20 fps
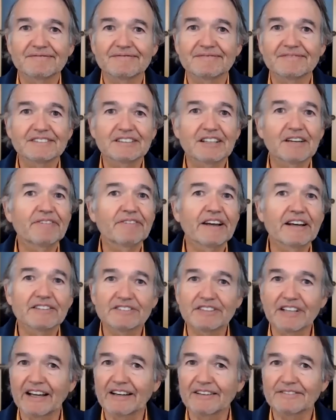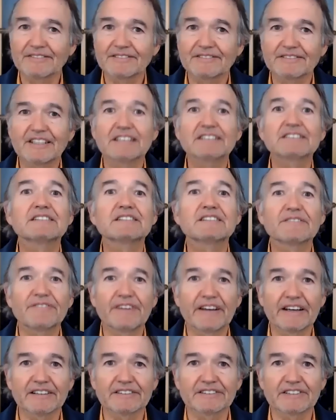It's a fail safe, just as a
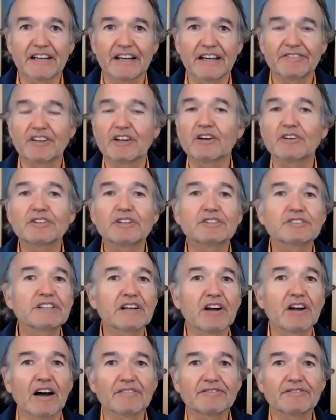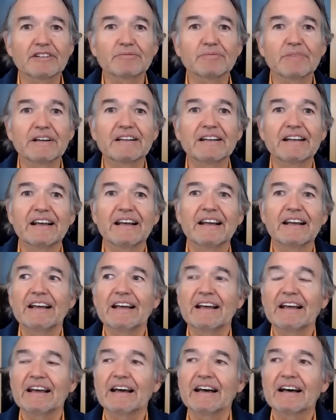fail safe. You don't use it often, but
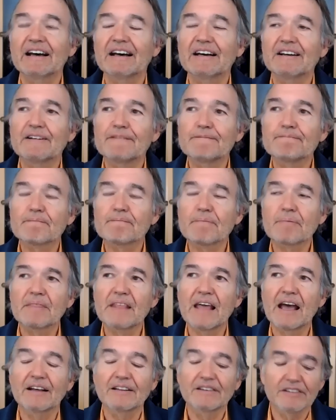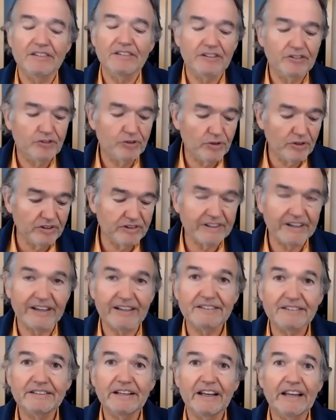uh, now the truth
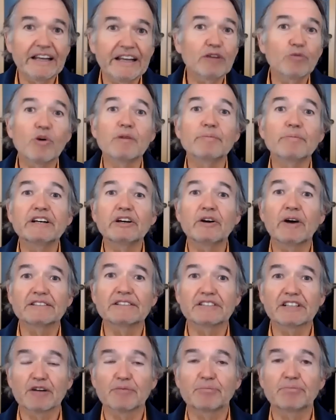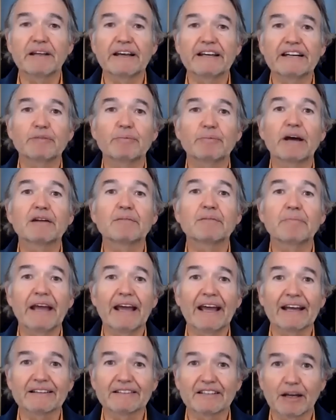is, any woman who has a complaint about a
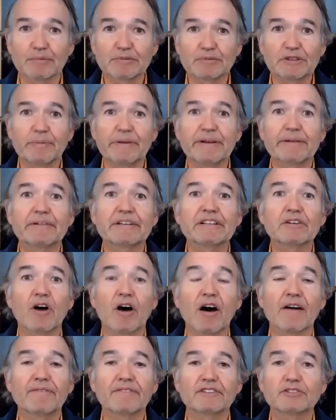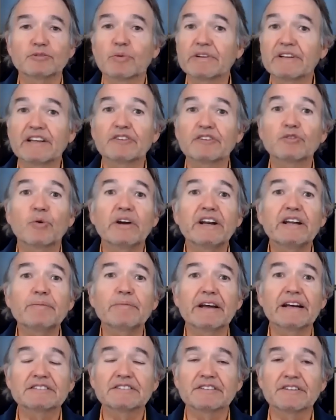man comes to me in the office. Within 20
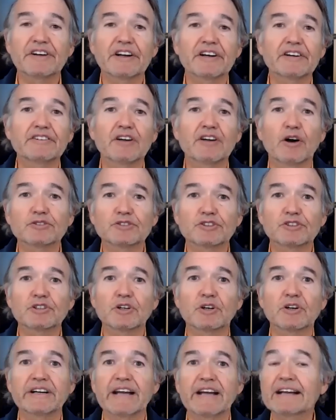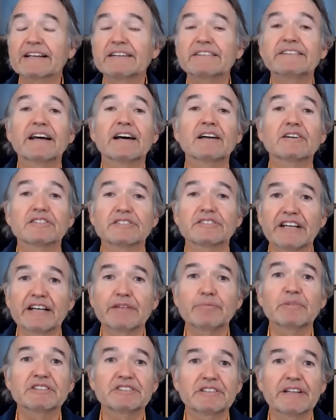minutes of hearing the whole story, I can tell her 10
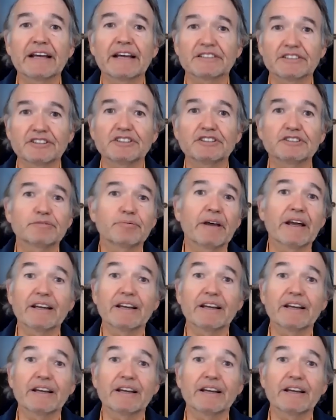mistakes she's made.